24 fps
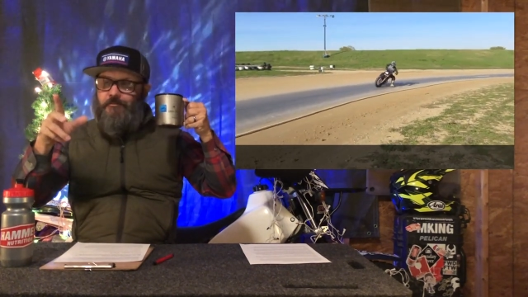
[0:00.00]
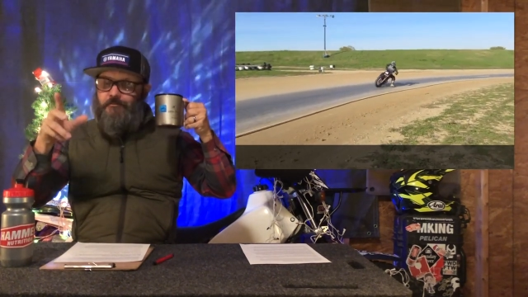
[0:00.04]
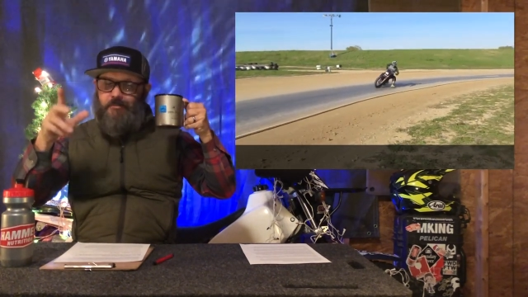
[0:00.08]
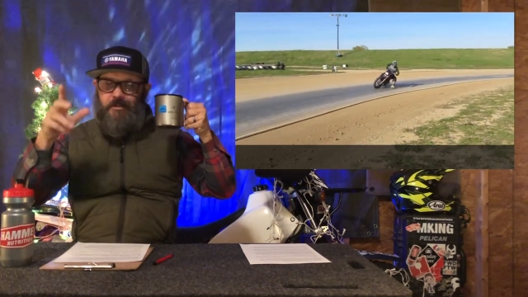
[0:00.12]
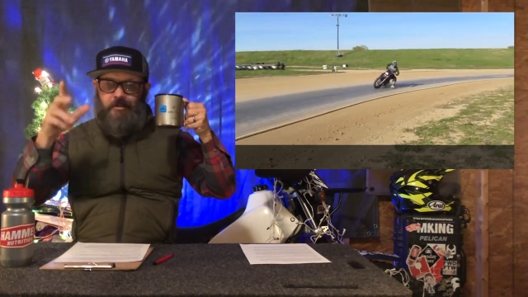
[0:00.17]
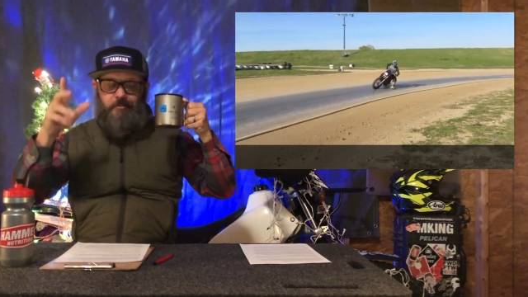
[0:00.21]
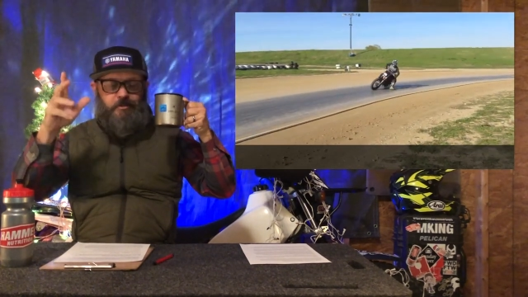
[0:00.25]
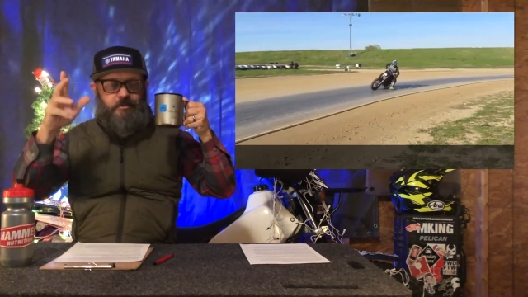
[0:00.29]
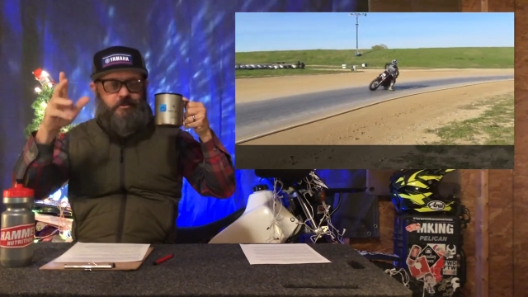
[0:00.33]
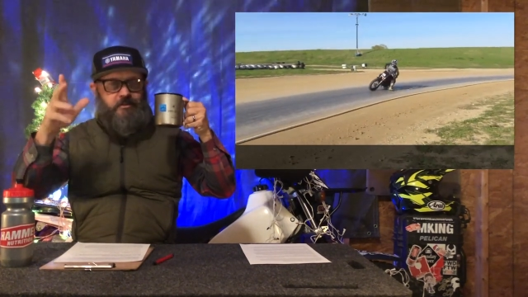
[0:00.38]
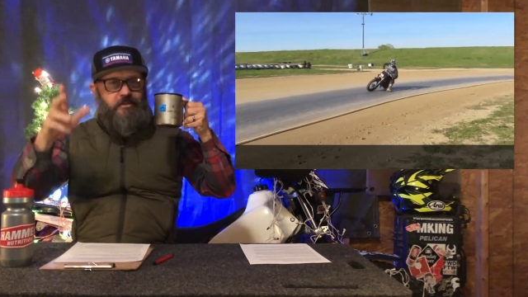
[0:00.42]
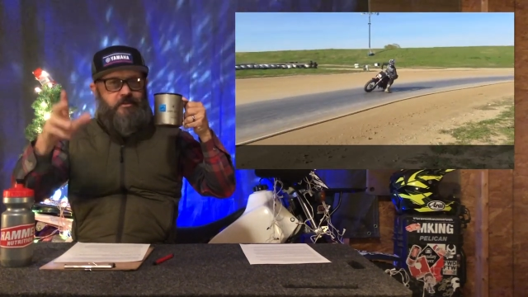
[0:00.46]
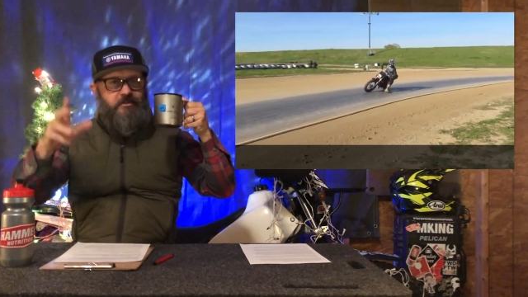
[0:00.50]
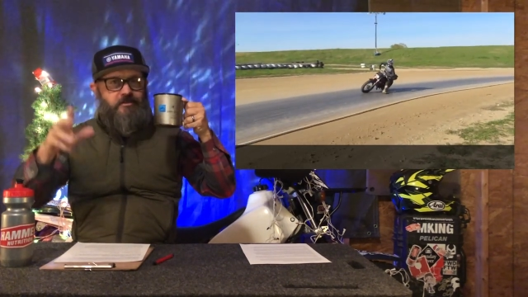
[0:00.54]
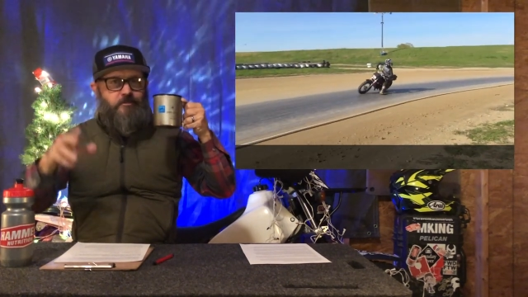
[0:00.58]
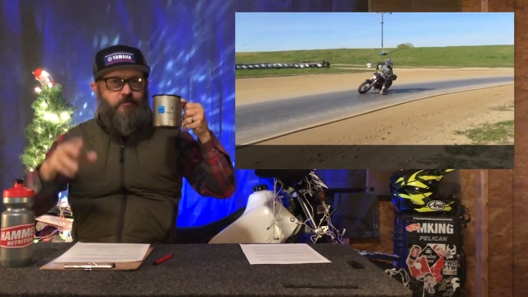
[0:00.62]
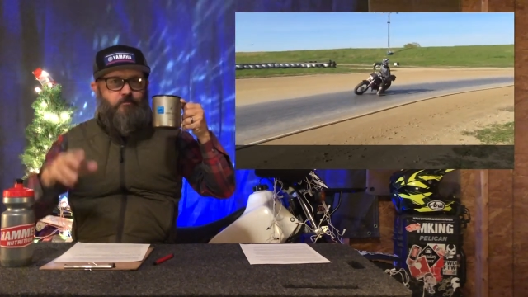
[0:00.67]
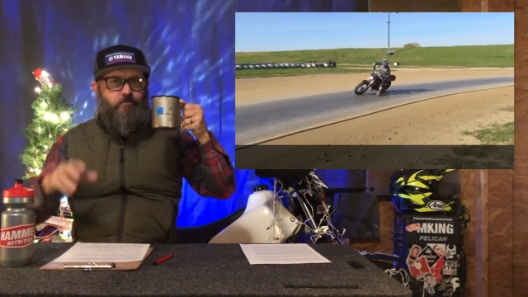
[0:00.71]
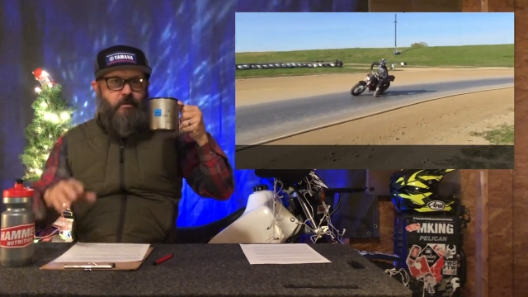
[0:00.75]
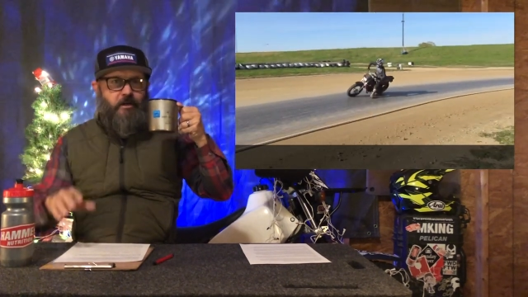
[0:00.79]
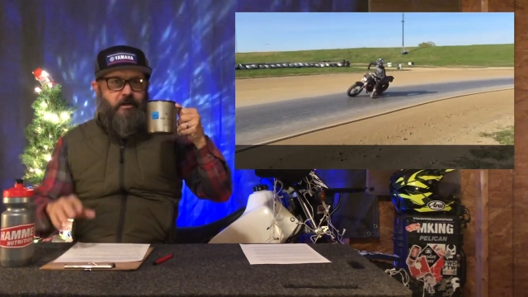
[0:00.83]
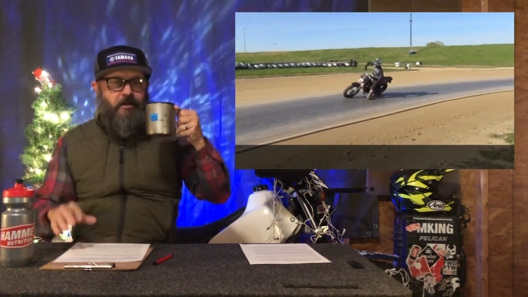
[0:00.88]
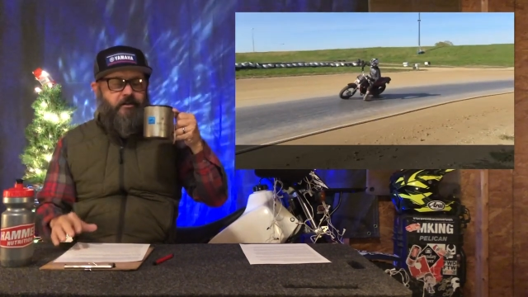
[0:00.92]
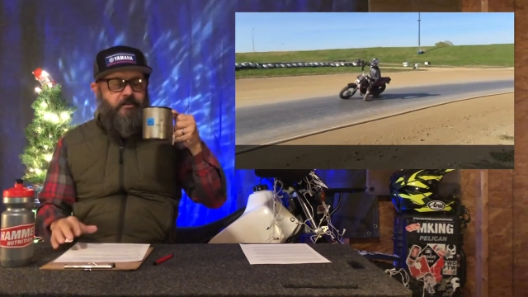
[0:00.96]
Maybe you need some
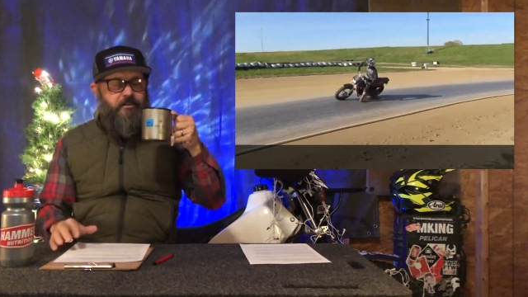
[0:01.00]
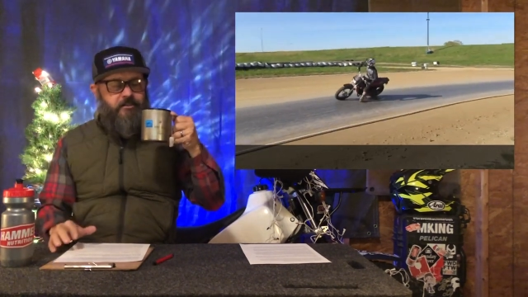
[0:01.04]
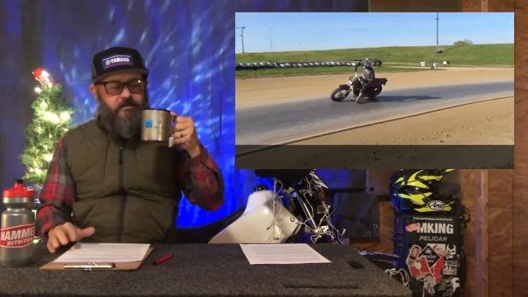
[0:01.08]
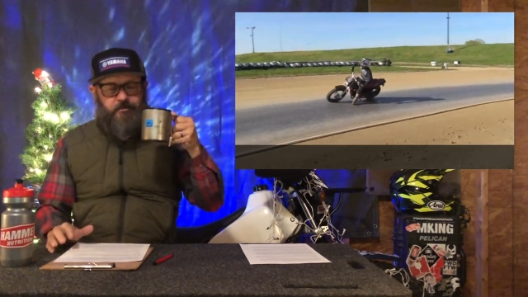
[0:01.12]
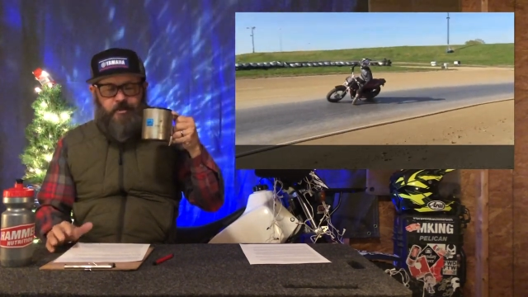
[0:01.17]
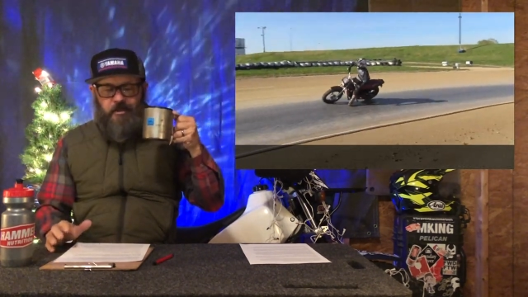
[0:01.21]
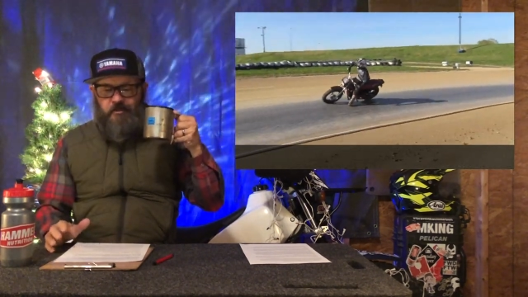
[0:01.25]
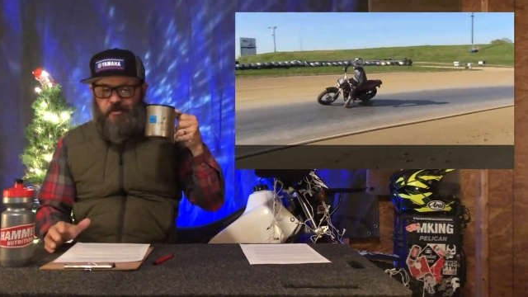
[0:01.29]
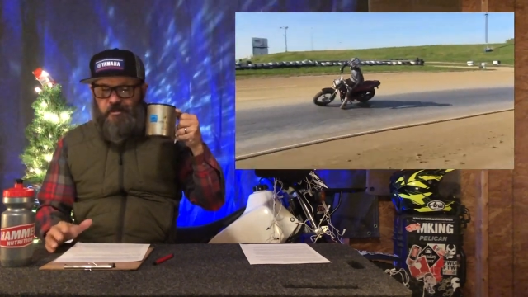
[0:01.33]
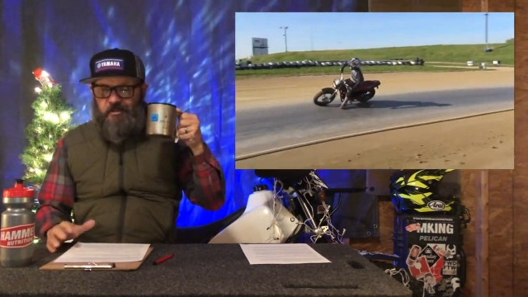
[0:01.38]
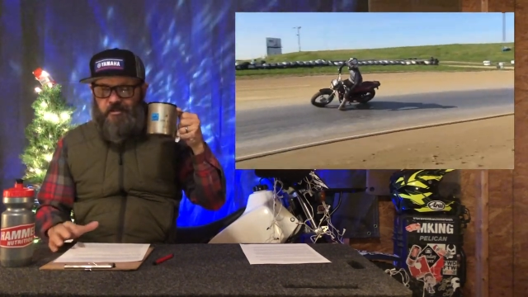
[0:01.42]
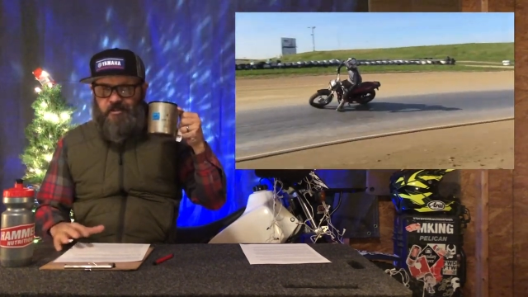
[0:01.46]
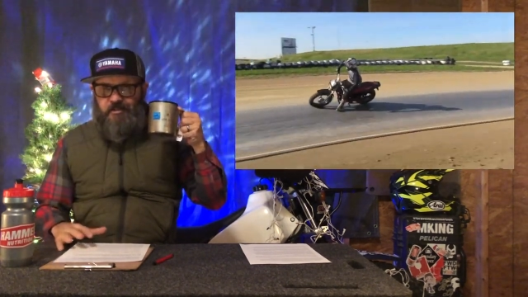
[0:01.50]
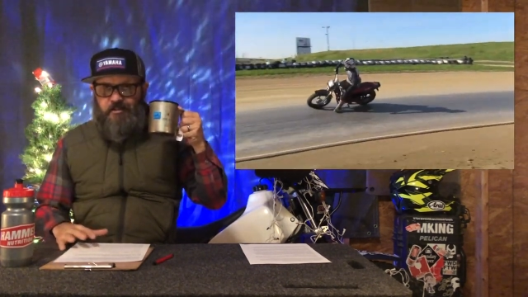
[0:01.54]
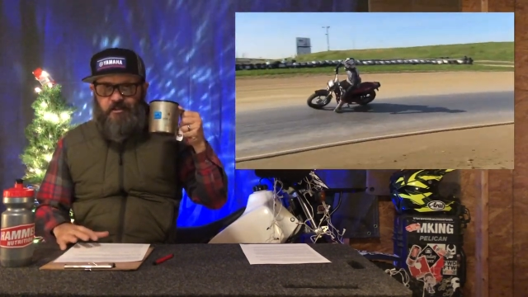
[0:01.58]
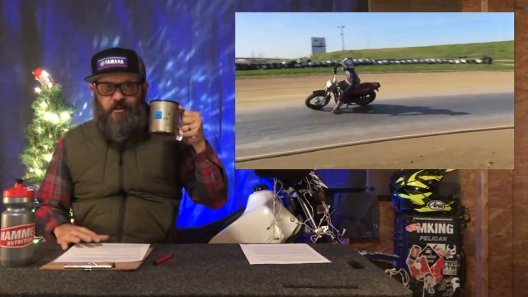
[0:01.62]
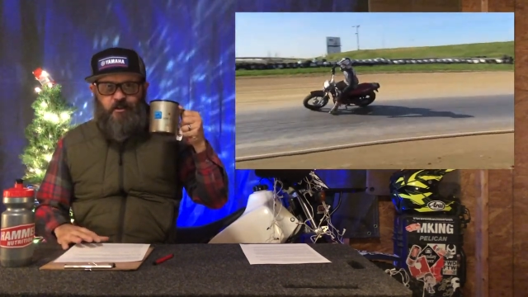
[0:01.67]
brownies. Maybe you need to